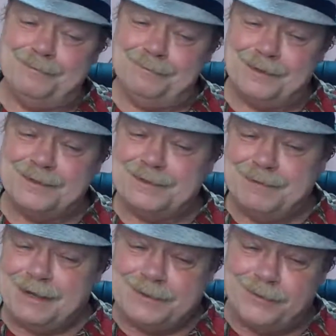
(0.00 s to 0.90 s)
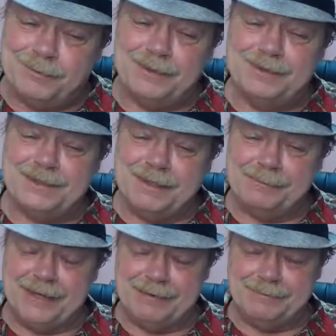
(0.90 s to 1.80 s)
1st of October,
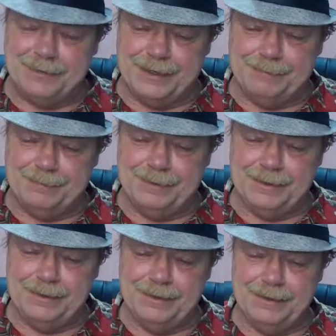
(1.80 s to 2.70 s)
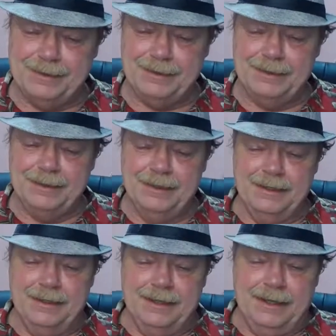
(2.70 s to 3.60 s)
some time frame.
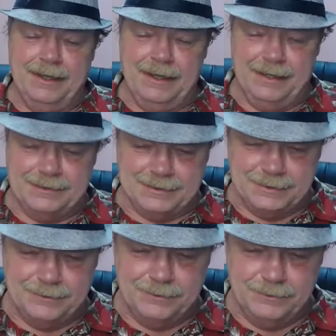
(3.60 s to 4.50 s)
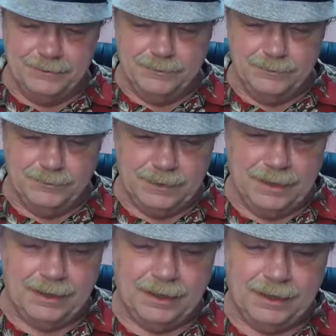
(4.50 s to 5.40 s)
And so
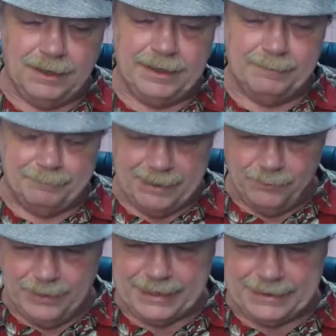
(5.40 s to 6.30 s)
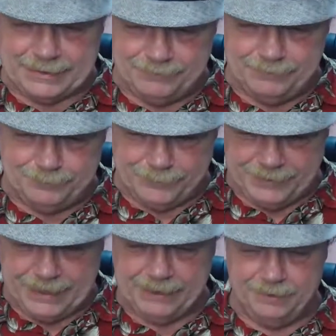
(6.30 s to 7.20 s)
it may wait for
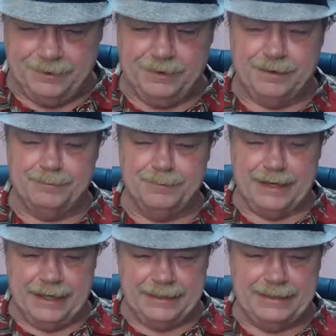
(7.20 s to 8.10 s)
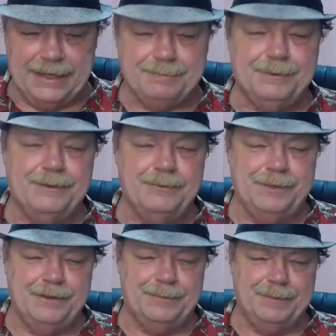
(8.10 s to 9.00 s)
that long, but I definitely will
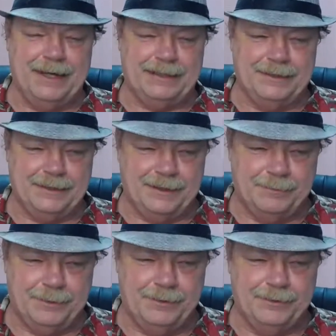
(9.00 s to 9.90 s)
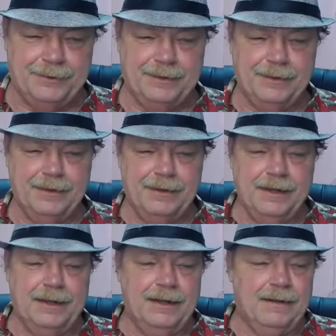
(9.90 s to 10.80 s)
be going back down to Carbone
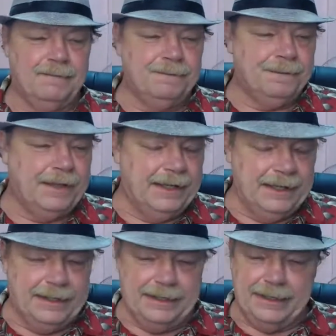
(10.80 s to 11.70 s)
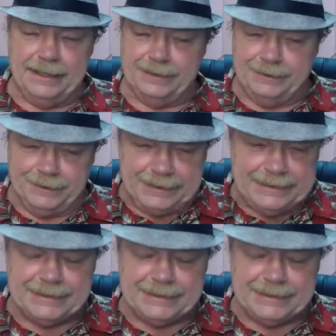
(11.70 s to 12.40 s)
and at least